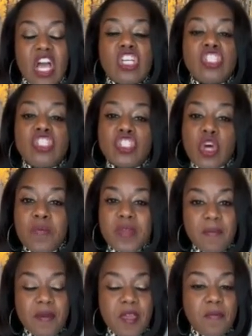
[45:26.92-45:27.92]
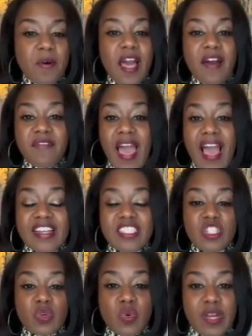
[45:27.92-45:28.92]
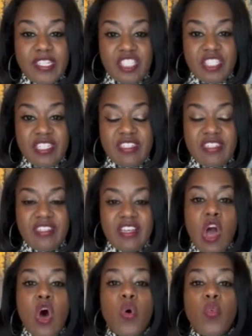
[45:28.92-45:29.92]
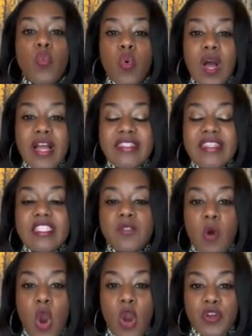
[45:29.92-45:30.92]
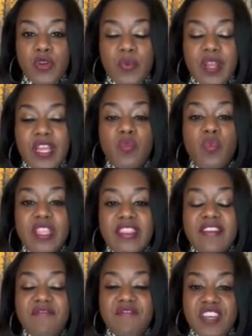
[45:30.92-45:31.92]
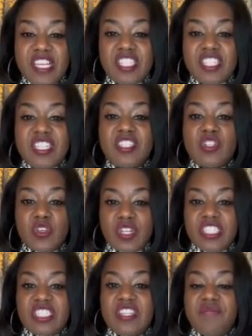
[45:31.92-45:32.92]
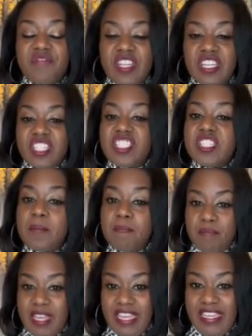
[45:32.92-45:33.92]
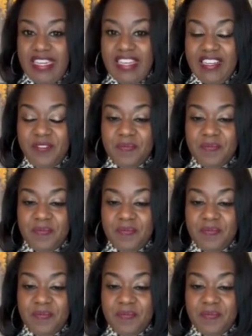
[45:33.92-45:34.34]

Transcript: So many people have asked the question, what does partnering with Envision Christian Fellowship mean?